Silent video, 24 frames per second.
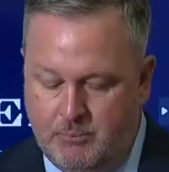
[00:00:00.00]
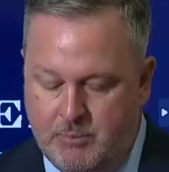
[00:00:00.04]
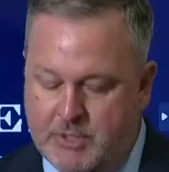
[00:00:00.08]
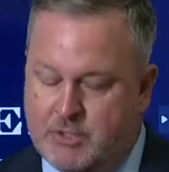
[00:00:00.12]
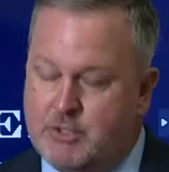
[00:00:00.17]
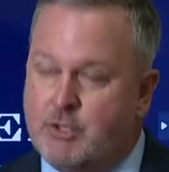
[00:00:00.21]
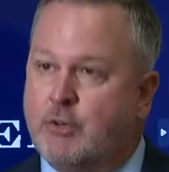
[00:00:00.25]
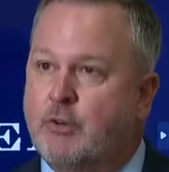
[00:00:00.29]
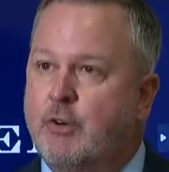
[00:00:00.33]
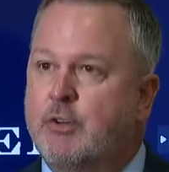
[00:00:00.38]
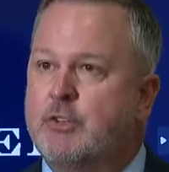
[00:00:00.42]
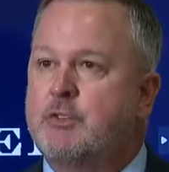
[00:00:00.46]

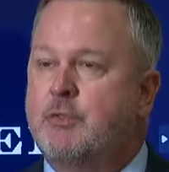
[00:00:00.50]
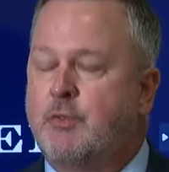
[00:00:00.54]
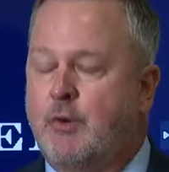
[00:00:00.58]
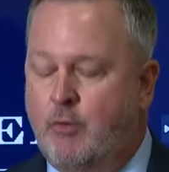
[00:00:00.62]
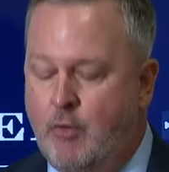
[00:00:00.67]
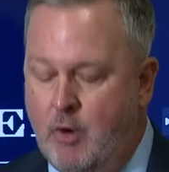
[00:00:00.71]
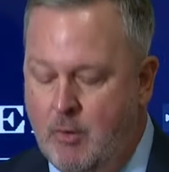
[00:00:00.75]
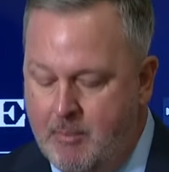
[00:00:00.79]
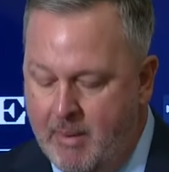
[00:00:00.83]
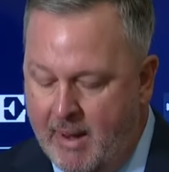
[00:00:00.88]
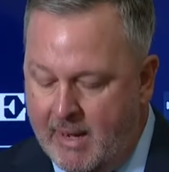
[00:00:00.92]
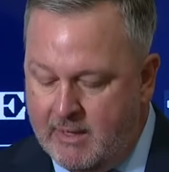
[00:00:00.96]
Mr. Christopher
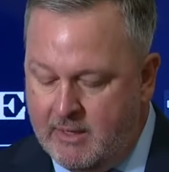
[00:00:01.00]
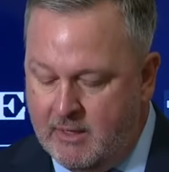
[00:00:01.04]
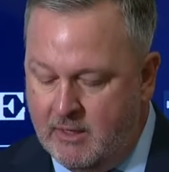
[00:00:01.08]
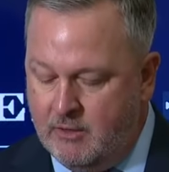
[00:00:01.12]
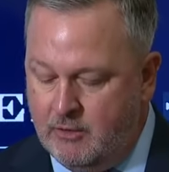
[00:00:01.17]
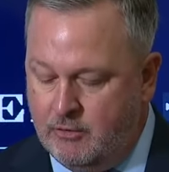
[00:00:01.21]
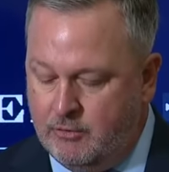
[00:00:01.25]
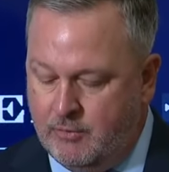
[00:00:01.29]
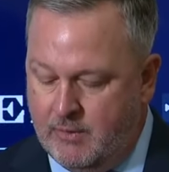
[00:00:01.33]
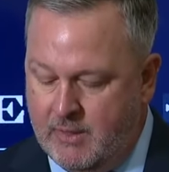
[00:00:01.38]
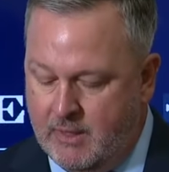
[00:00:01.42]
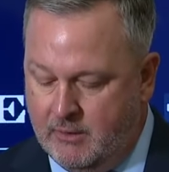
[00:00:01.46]
remained in
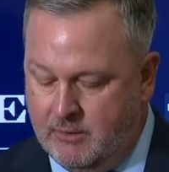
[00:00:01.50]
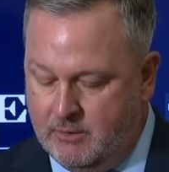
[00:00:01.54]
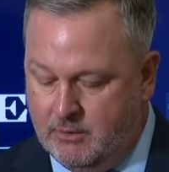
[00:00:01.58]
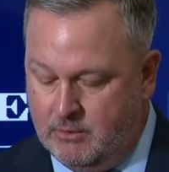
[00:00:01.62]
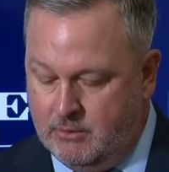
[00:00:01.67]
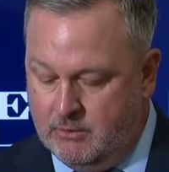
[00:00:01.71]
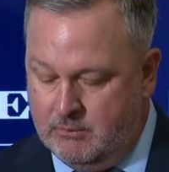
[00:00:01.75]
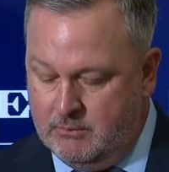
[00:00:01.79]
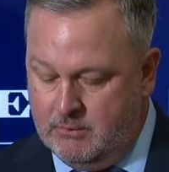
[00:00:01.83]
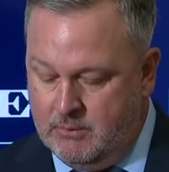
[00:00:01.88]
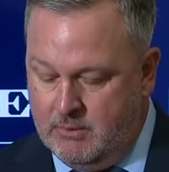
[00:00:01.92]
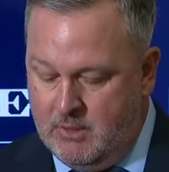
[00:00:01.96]
his
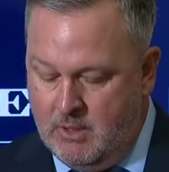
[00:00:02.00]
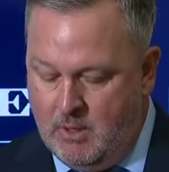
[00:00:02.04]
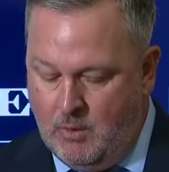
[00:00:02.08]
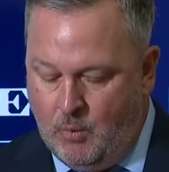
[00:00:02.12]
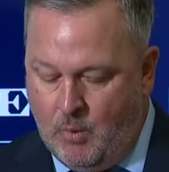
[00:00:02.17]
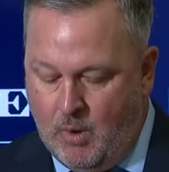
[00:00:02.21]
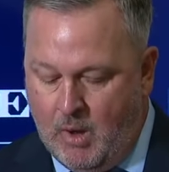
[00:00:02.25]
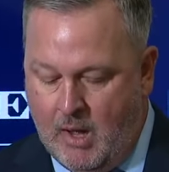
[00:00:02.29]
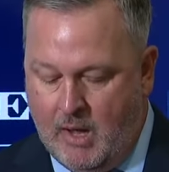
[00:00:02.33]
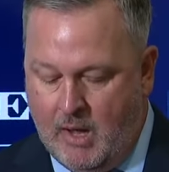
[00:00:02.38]
vehicle while